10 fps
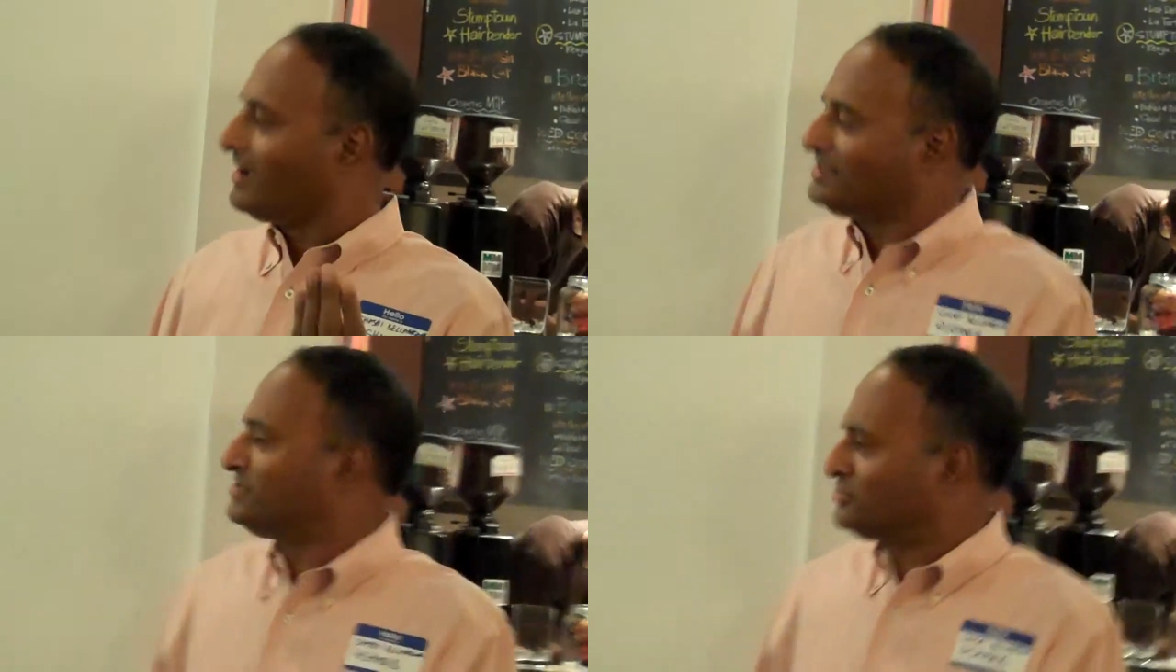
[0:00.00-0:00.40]

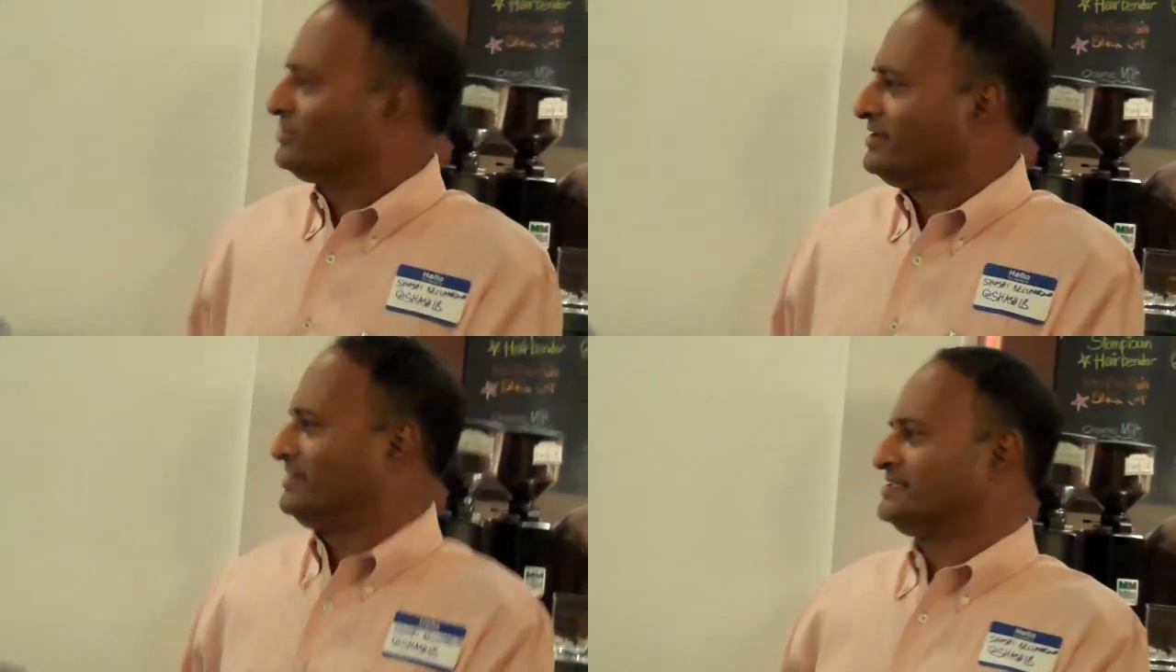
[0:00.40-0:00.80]
I just
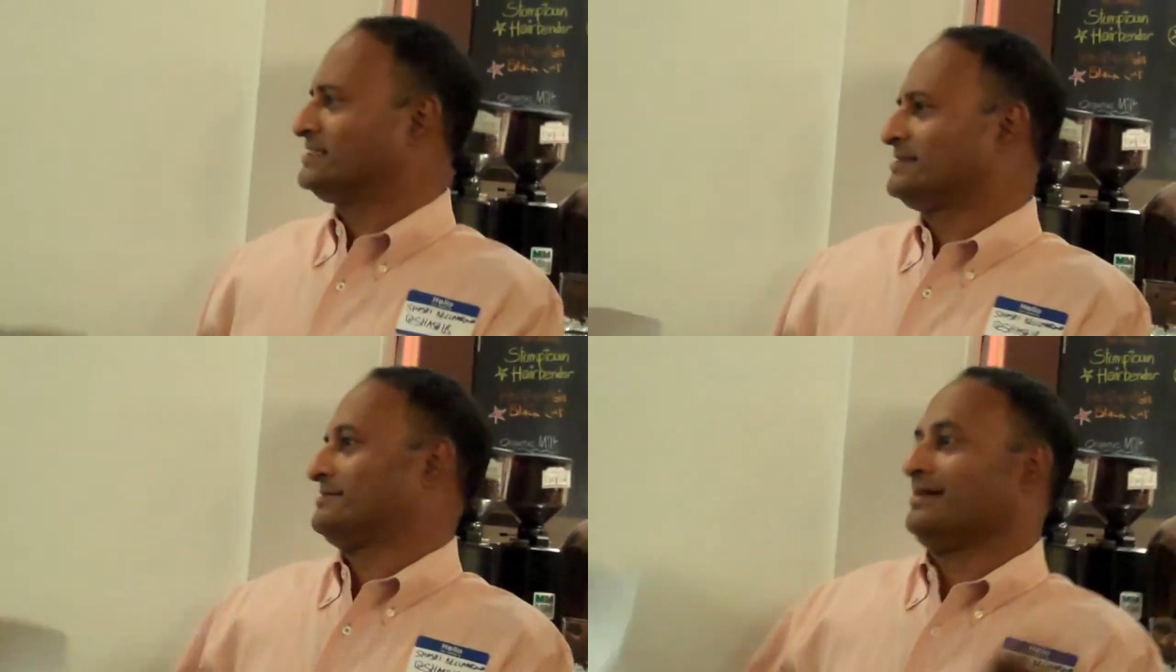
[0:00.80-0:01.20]
took the
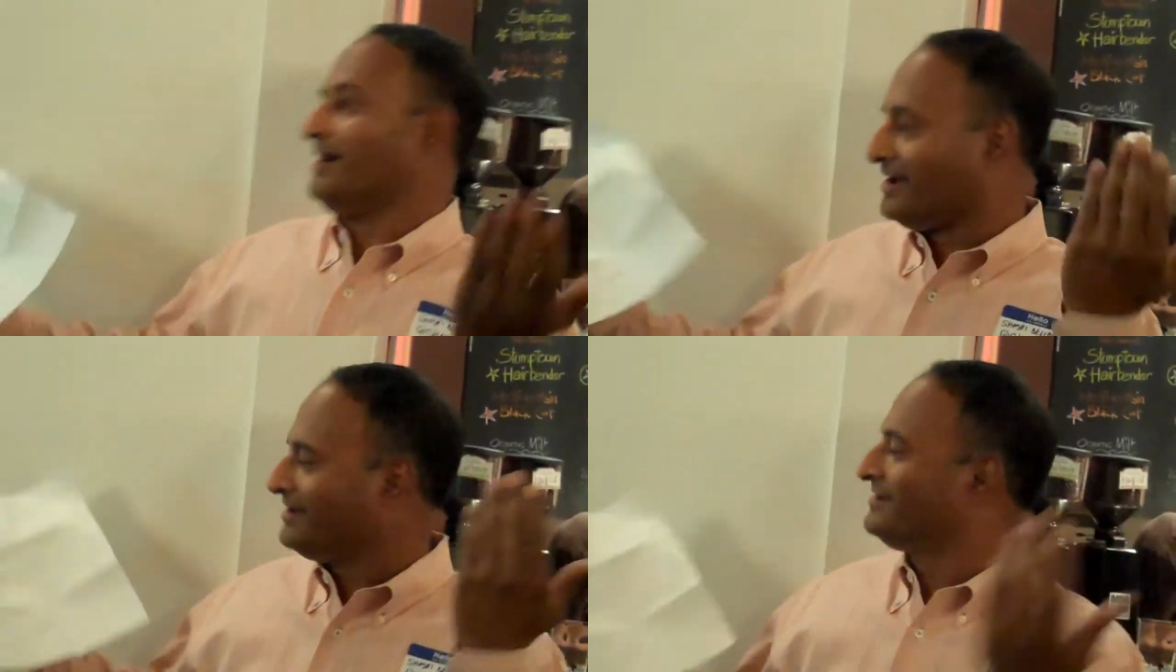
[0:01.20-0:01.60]
risk.
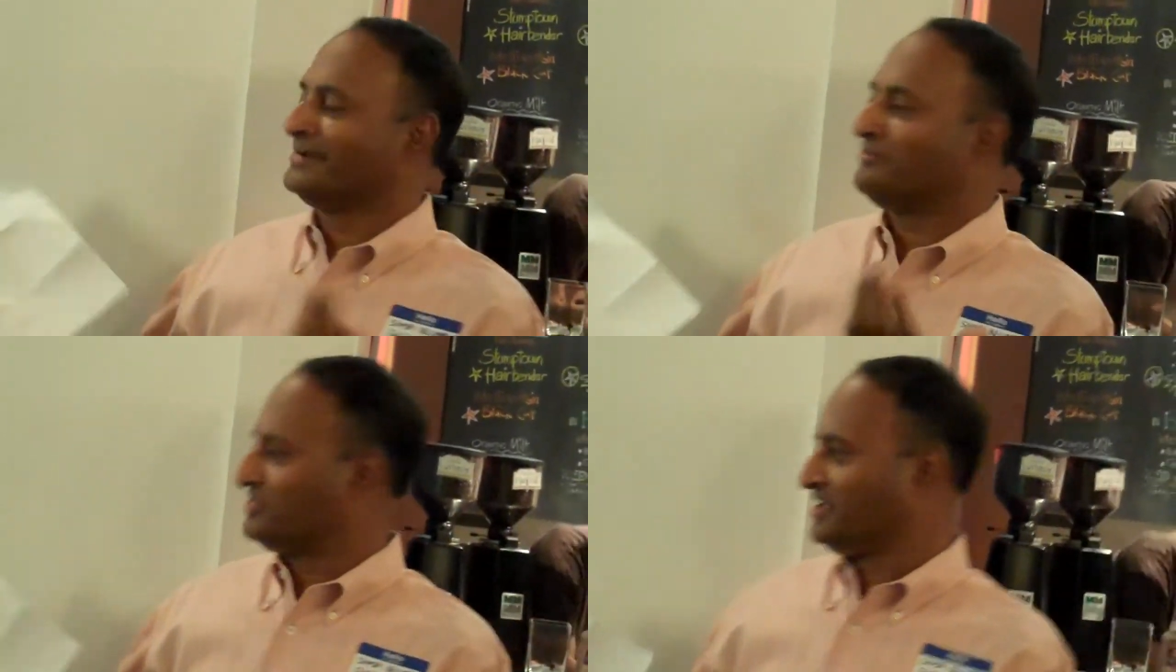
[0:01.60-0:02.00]
I
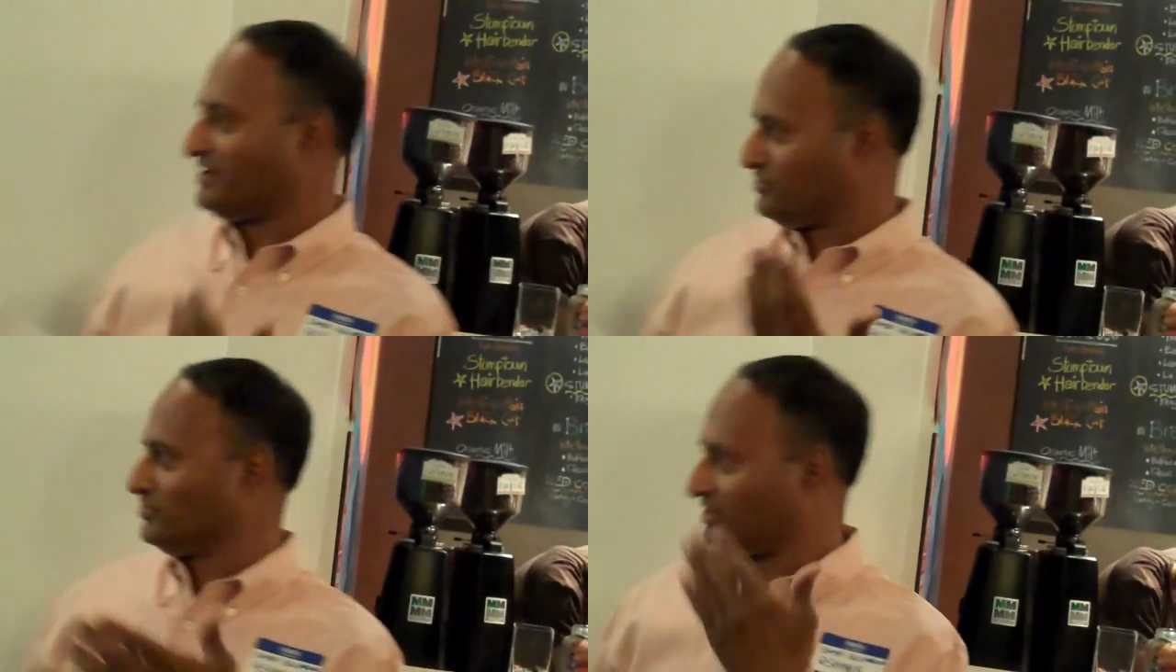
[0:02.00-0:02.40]
didn't even
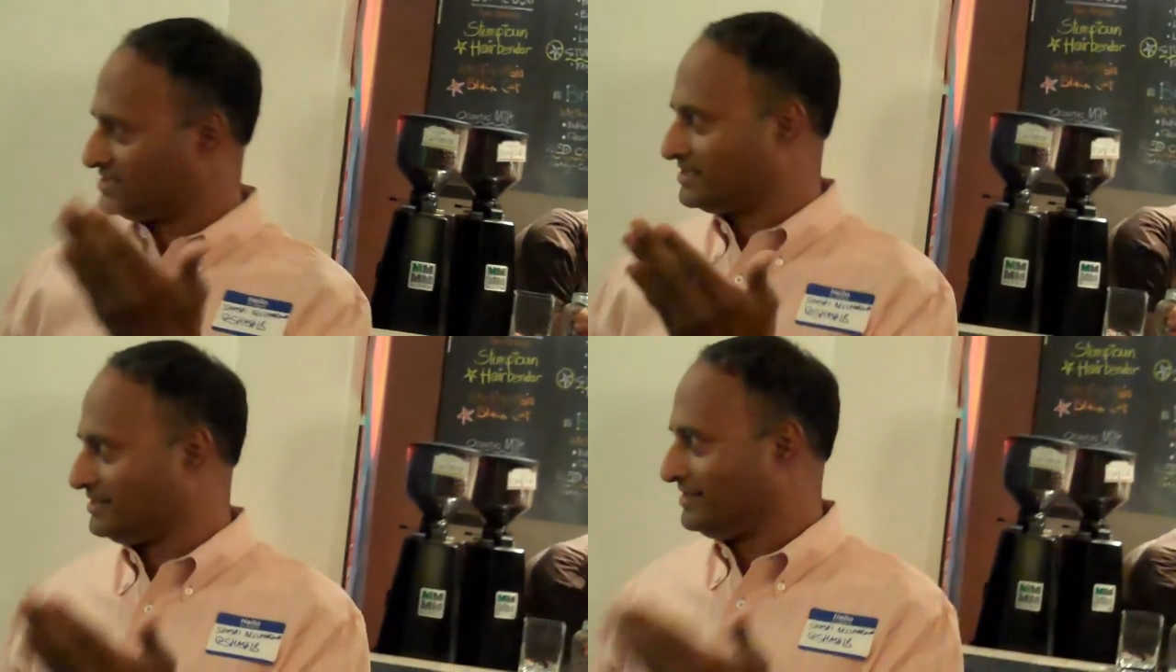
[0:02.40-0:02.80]
think it was a
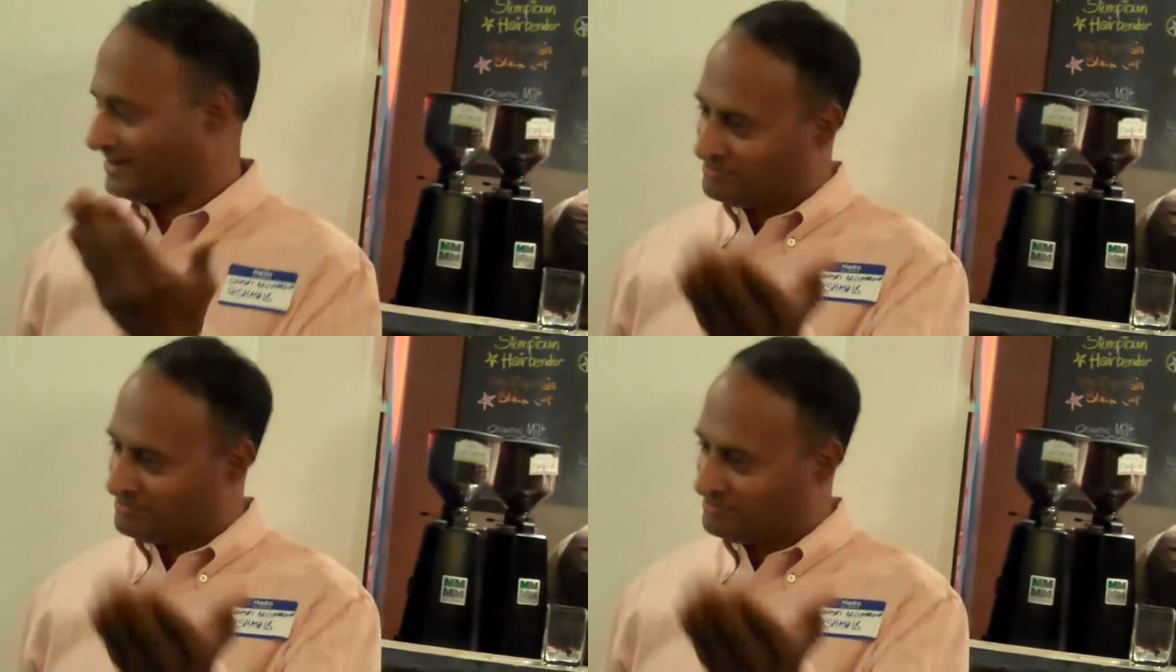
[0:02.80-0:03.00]
risk at that